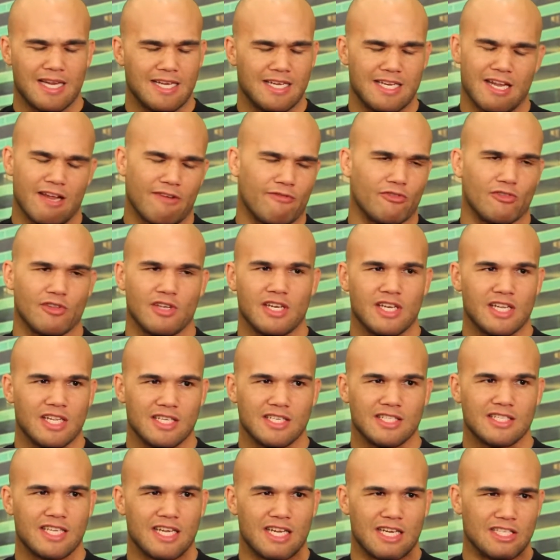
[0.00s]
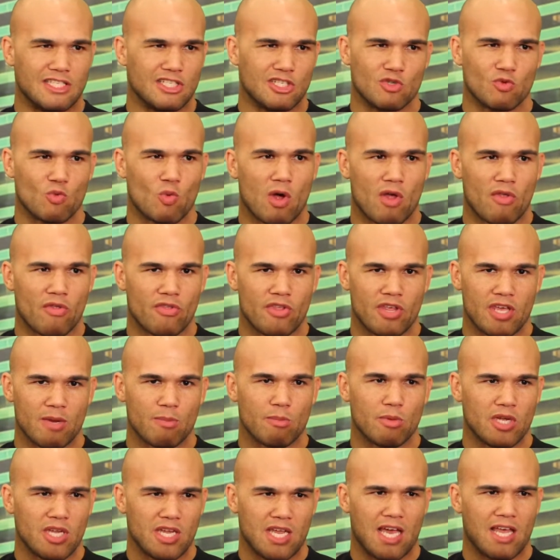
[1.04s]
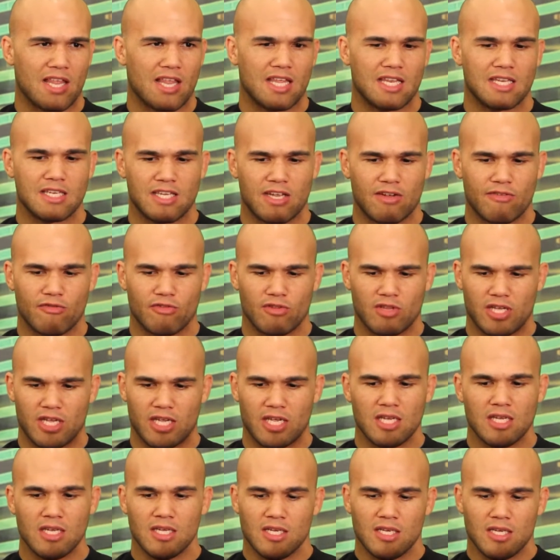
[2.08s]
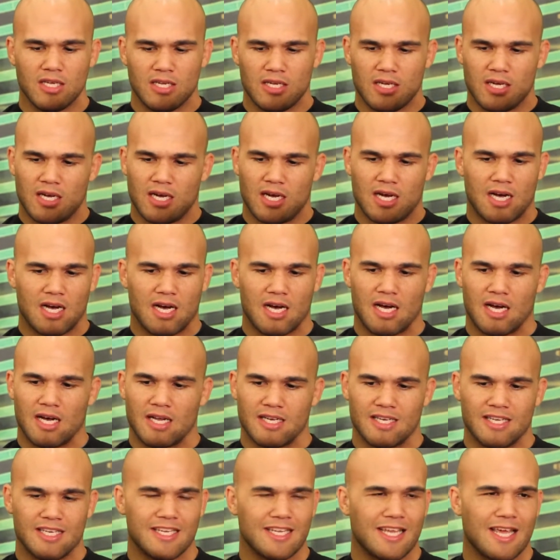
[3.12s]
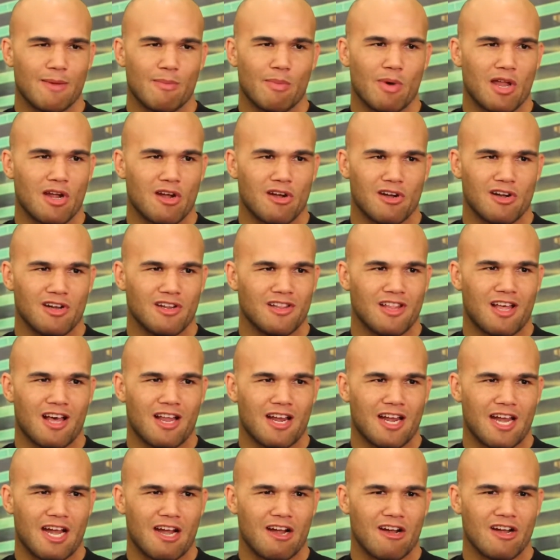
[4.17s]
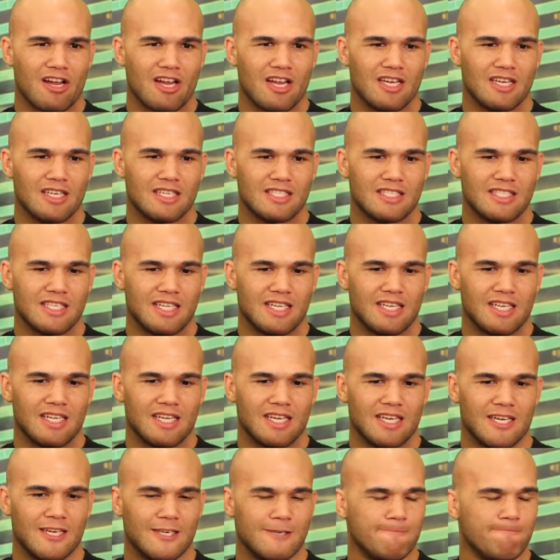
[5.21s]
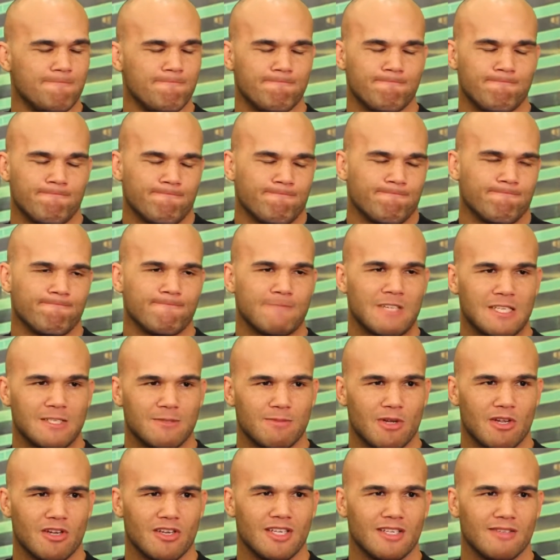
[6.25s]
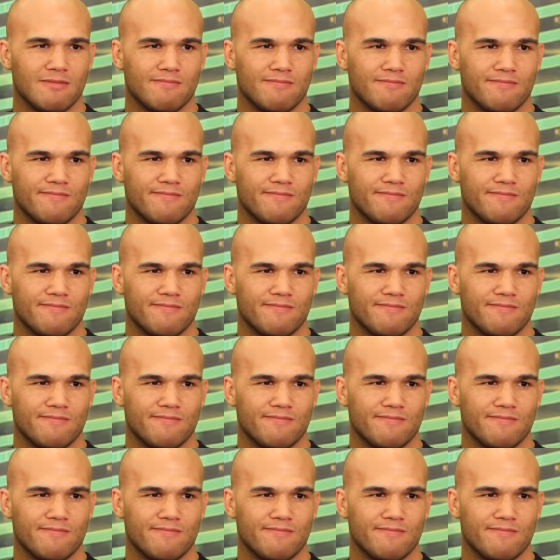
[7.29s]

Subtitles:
definitely didn't say just one thing, but yeah, that definitely need to get better in a lot of areas, and that's about it.